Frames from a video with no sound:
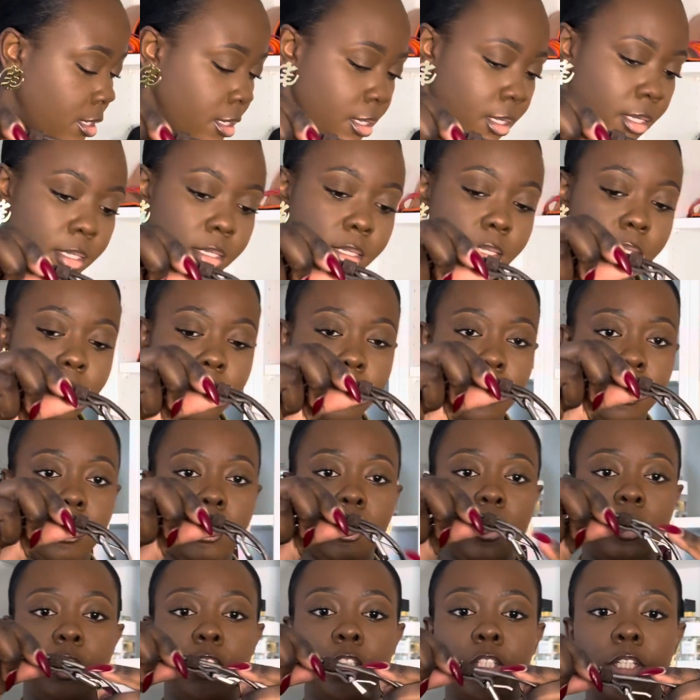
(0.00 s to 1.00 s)
It is an
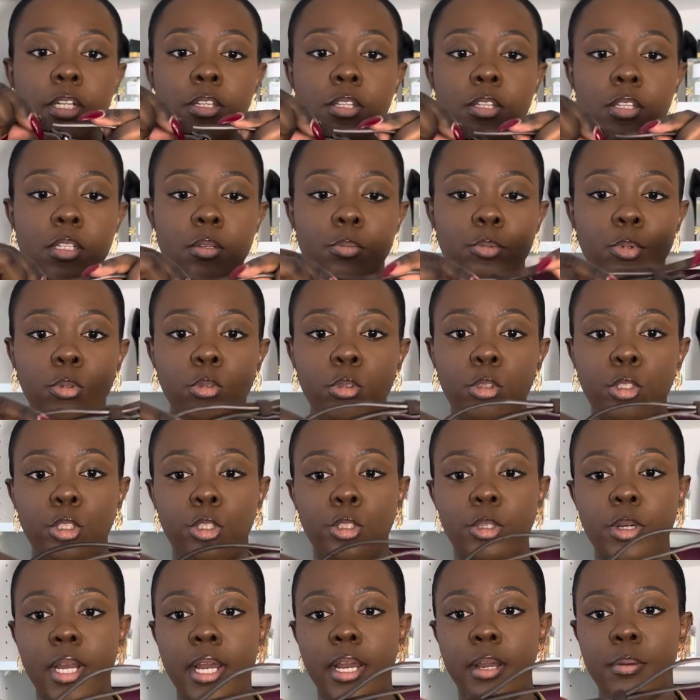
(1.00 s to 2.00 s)
adjustable
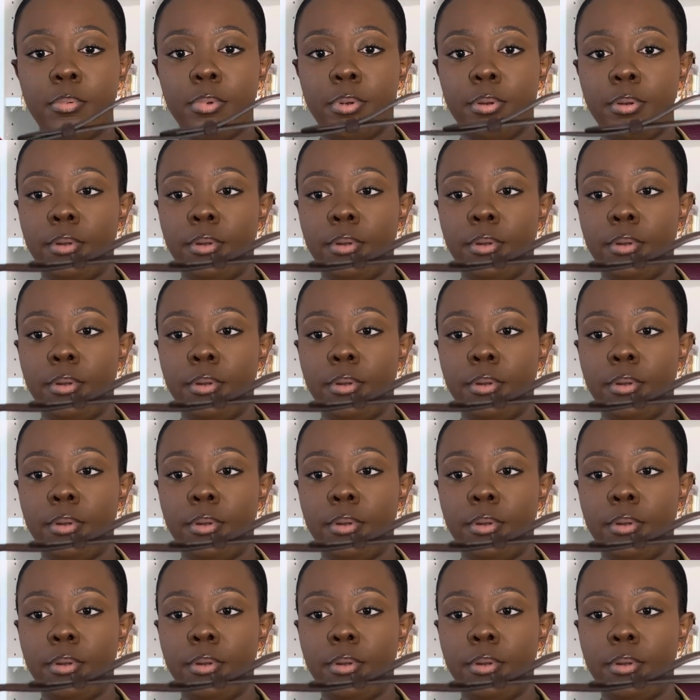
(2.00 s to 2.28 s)
strap.